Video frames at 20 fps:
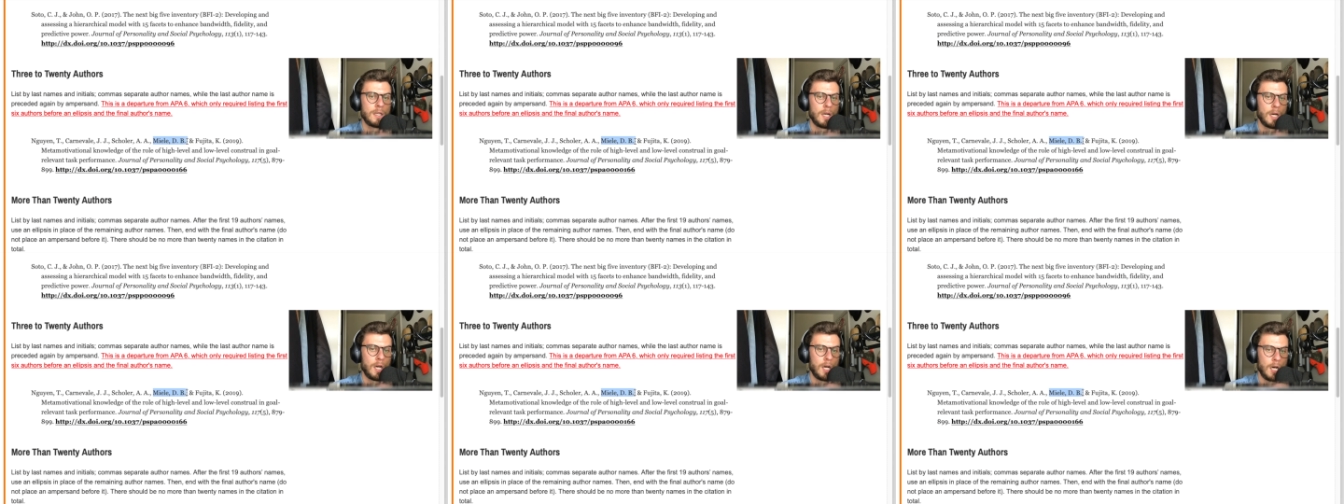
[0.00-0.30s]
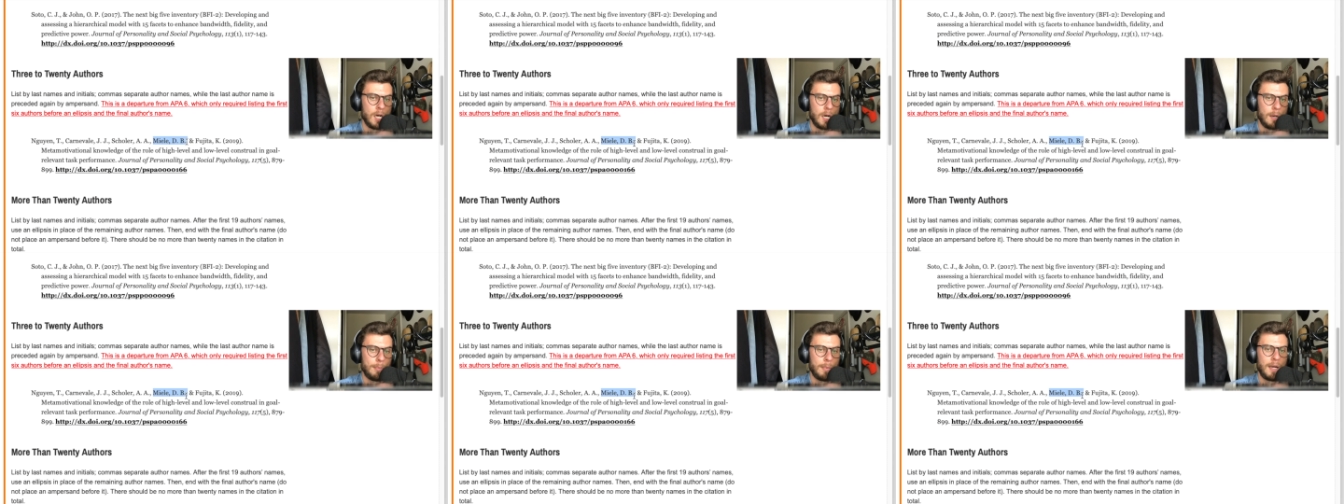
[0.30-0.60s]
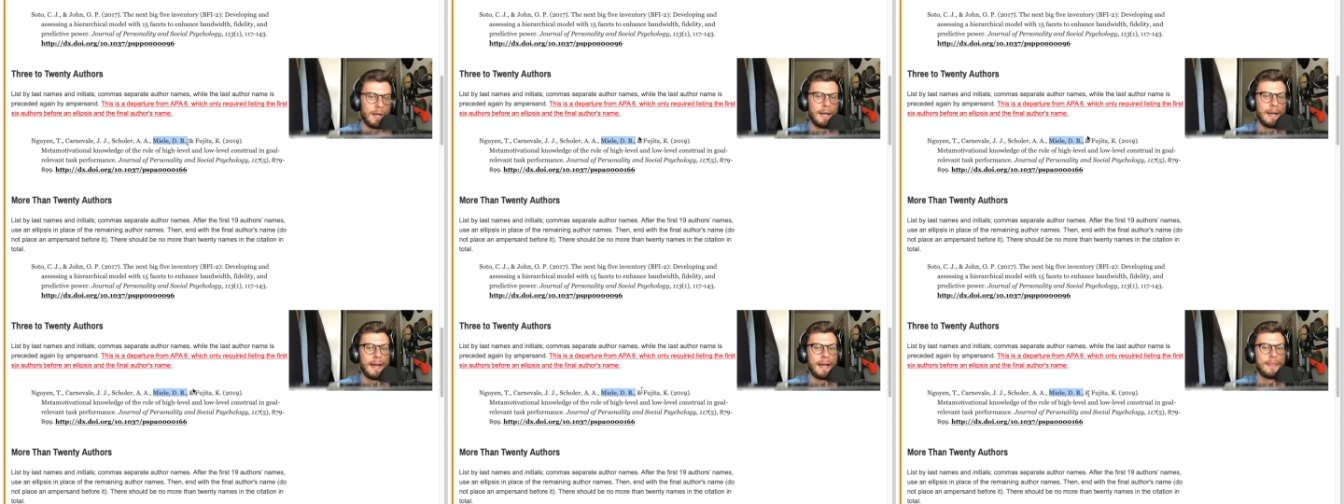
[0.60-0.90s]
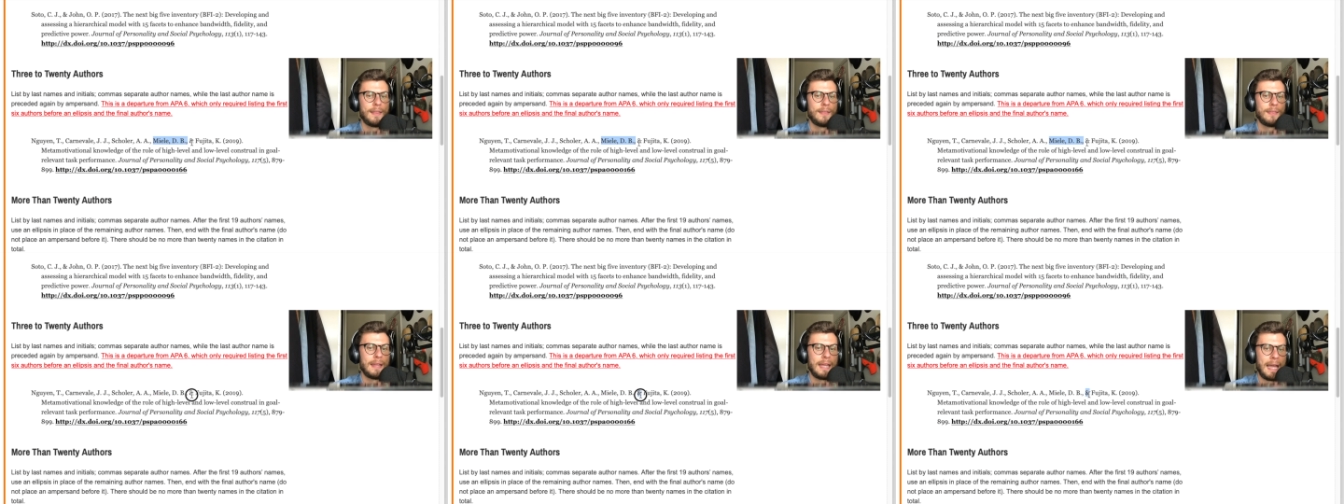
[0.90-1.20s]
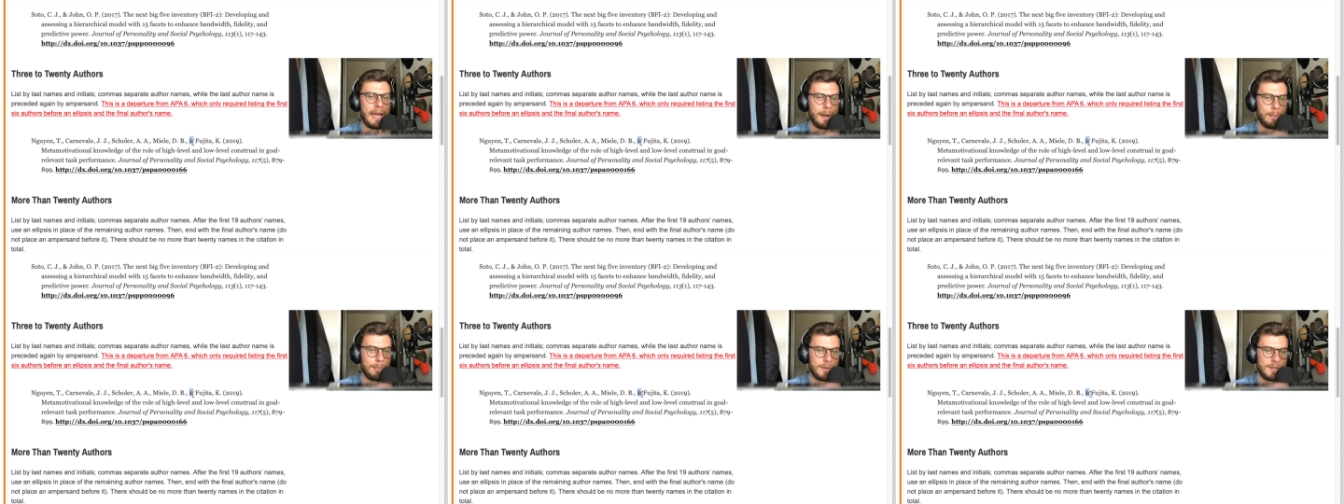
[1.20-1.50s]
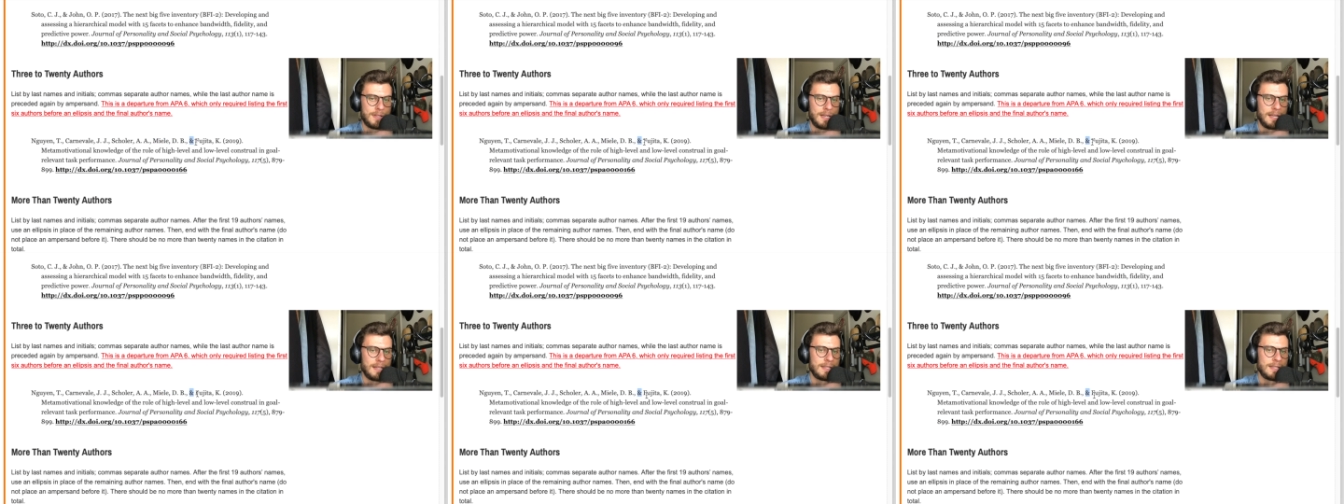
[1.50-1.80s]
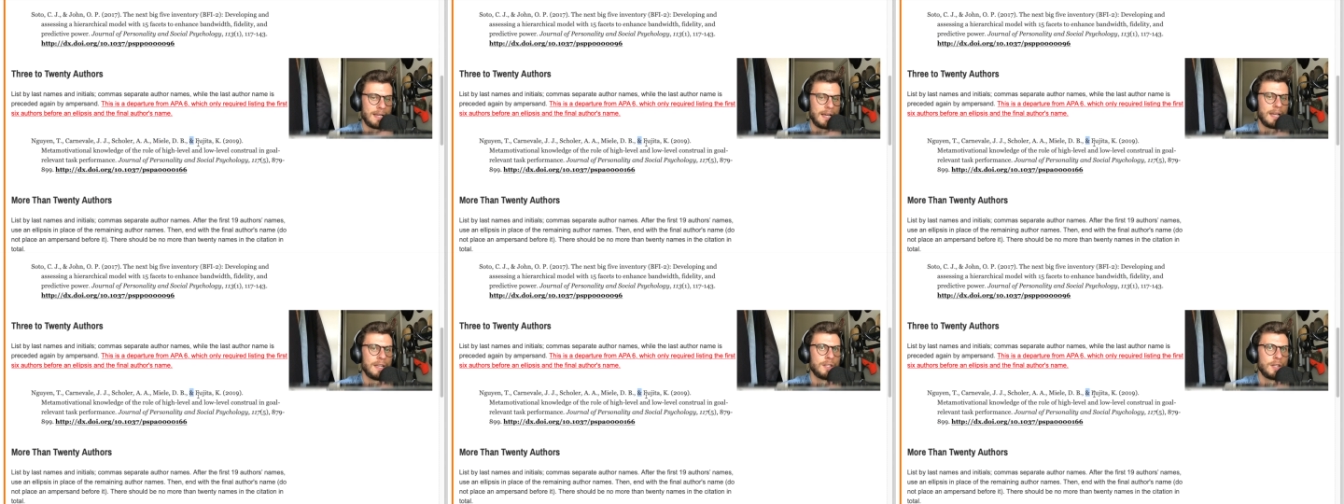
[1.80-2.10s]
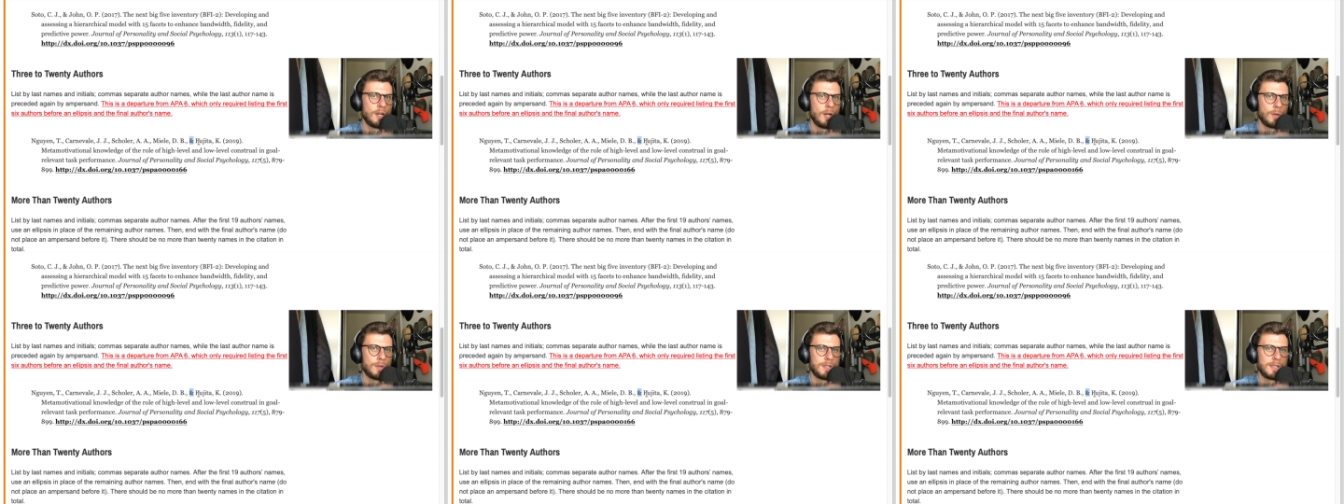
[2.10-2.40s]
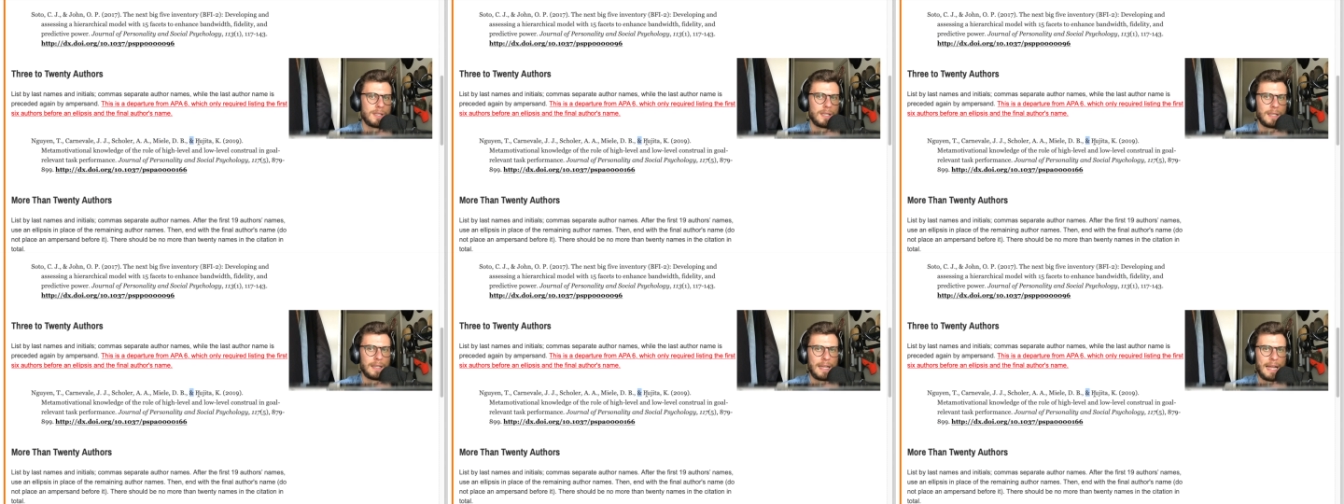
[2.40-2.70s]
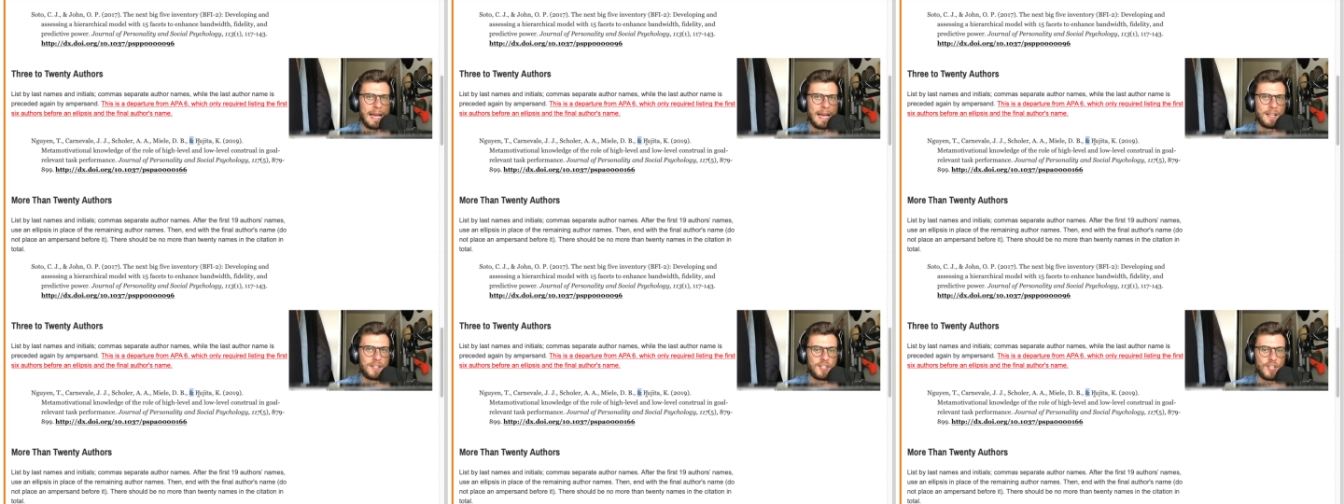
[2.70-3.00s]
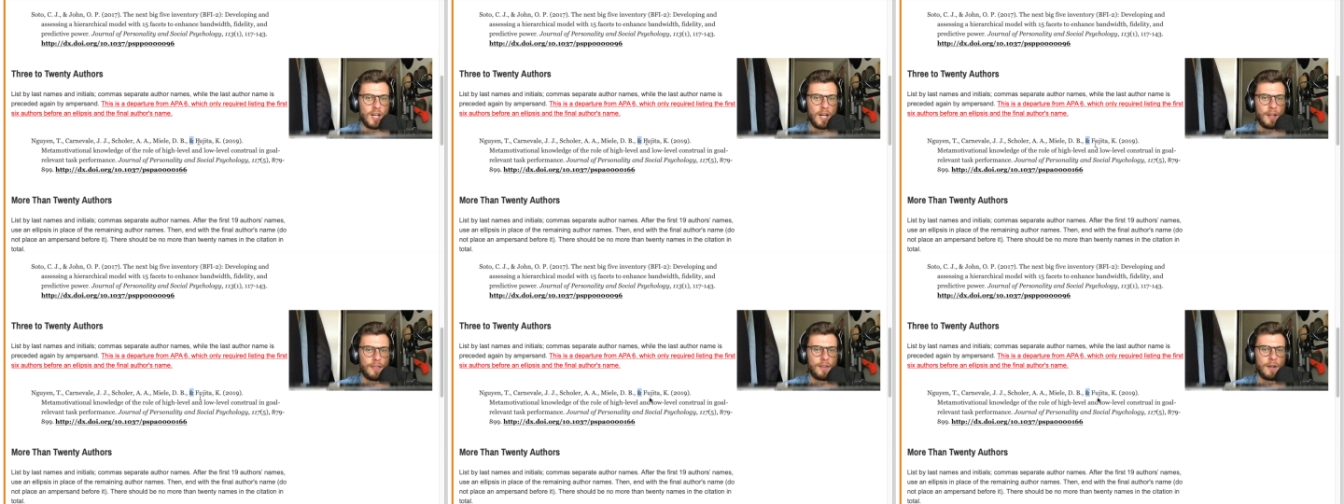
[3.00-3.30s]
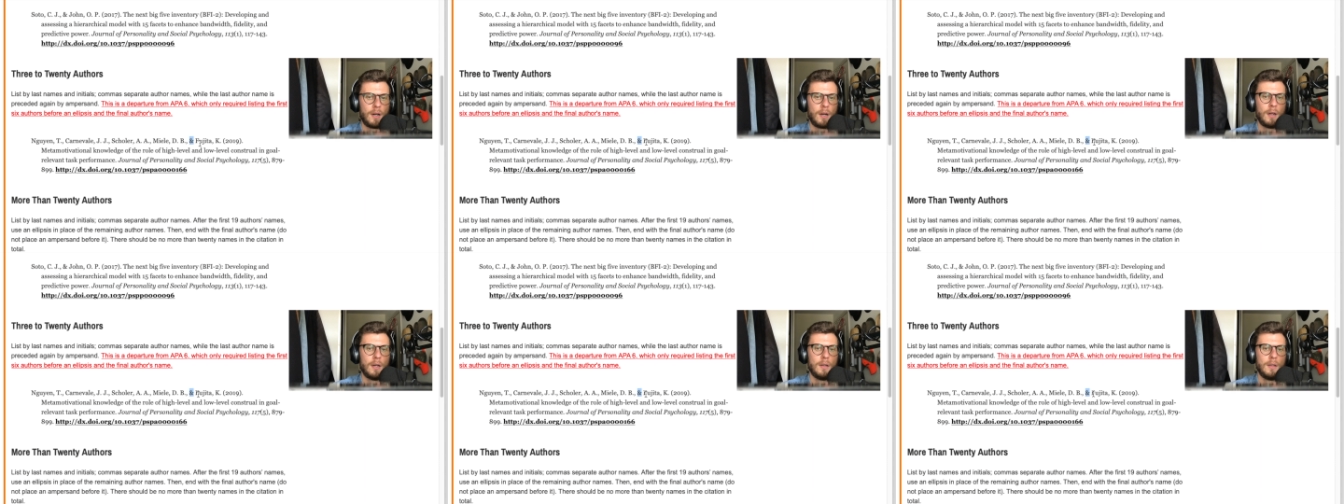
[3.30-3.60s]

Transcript: comma, and then the ampersand sign denotes the last author,